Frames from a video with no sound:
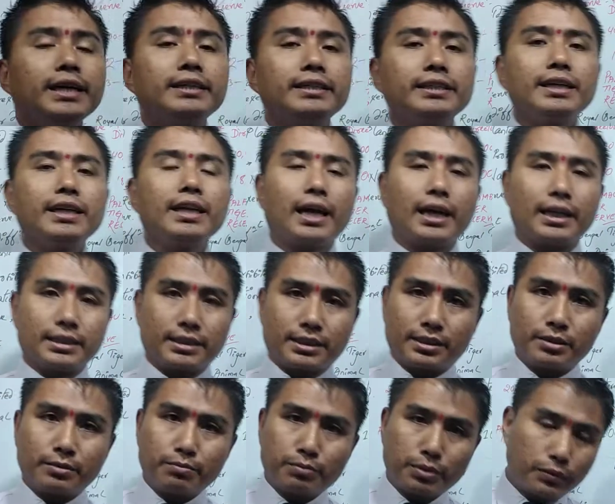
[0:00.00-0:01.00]

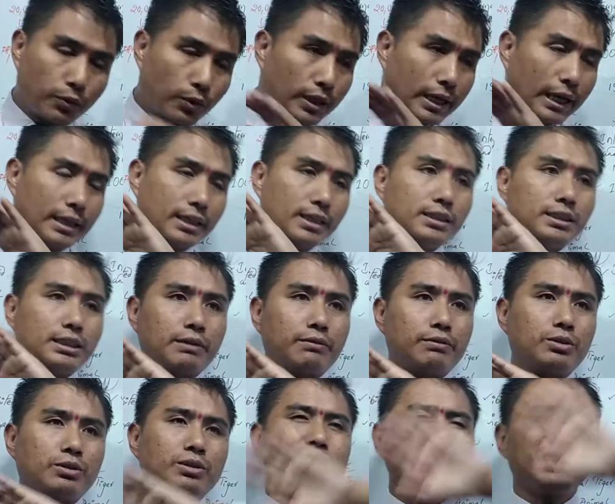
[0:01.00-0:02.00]
realized before
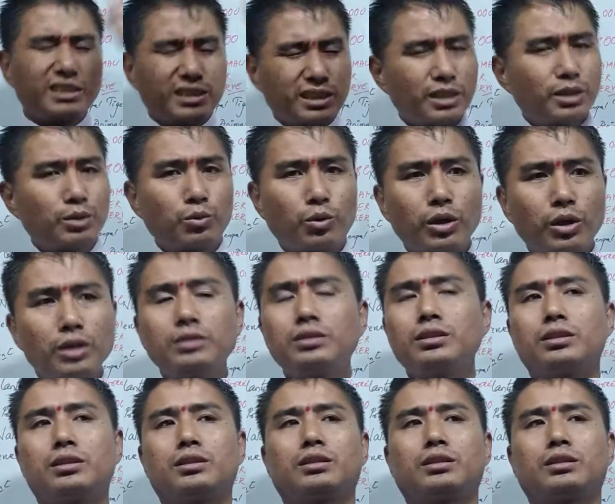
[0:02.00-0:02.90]
1972, yes, there was,